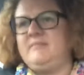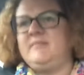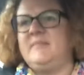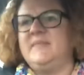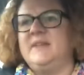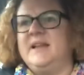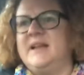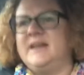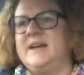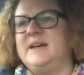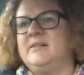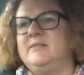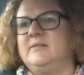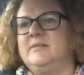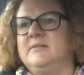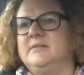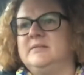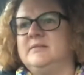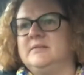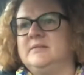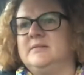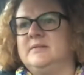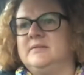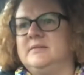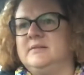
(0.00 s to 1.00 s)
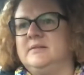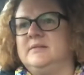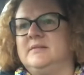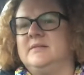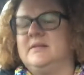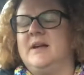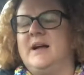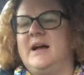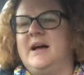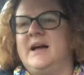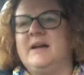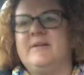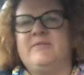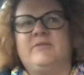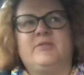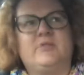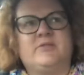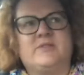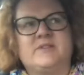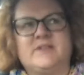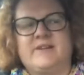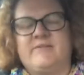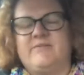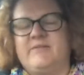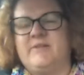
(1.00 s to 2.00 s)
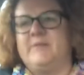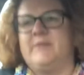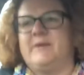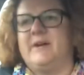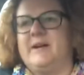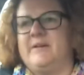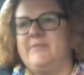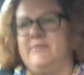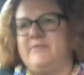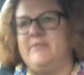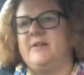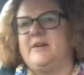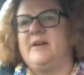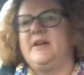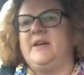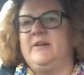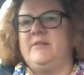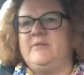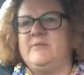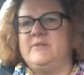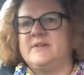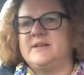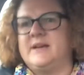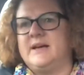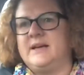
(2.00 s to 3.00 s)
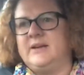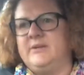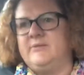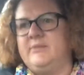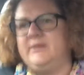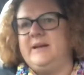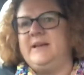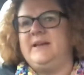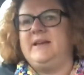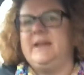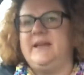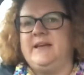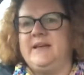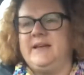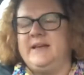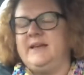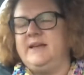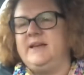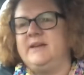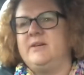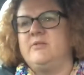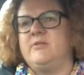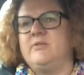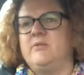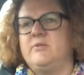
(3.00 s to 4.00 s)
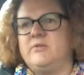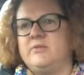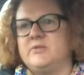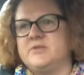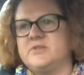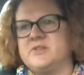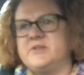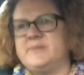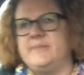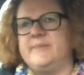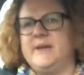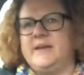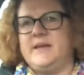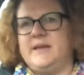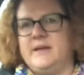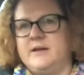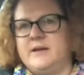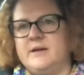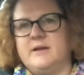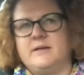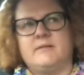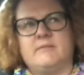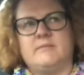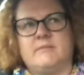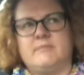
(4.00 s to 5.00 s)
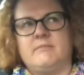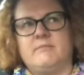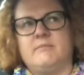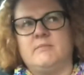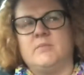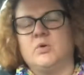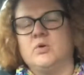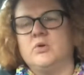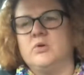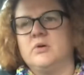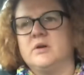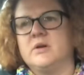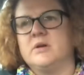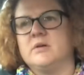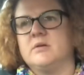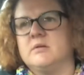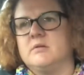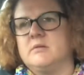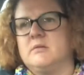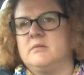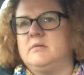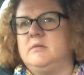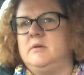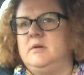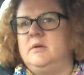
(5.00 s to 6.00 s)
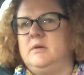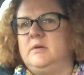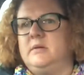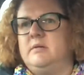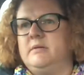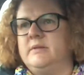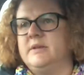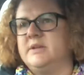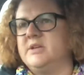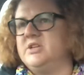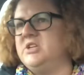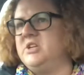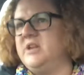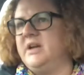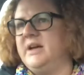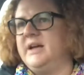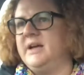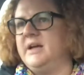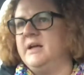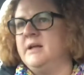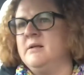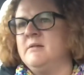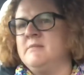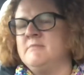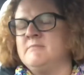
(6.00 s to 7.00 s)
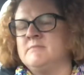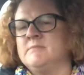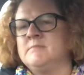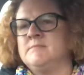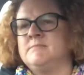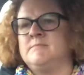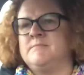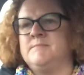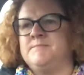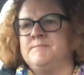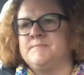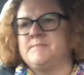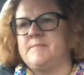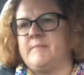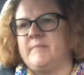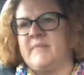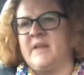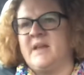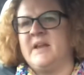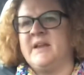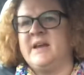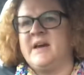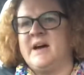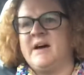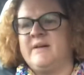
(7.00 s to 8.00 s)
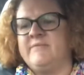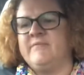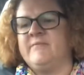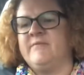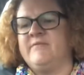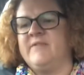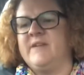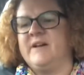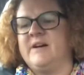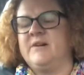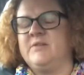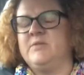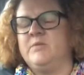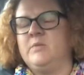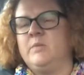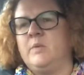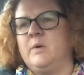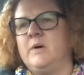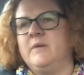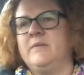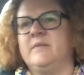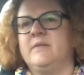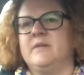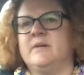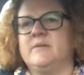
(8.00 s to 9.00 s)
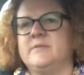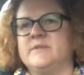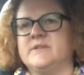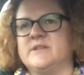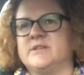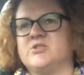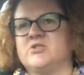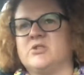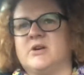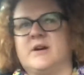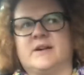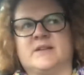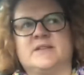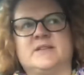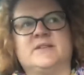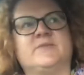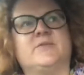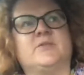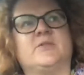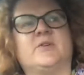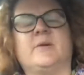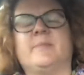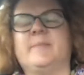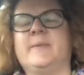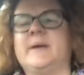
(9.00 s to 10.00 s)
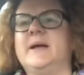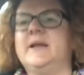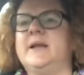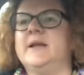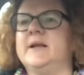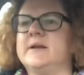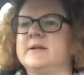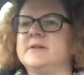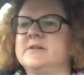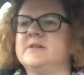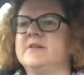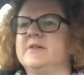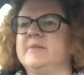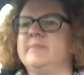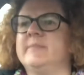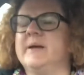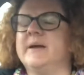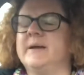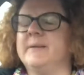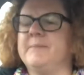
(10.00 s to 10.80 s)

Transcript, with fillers: Now, I've looked everywhere for a cute Halloweeny, autumny mug this year and I haven't found one that was attractive or appealing to me.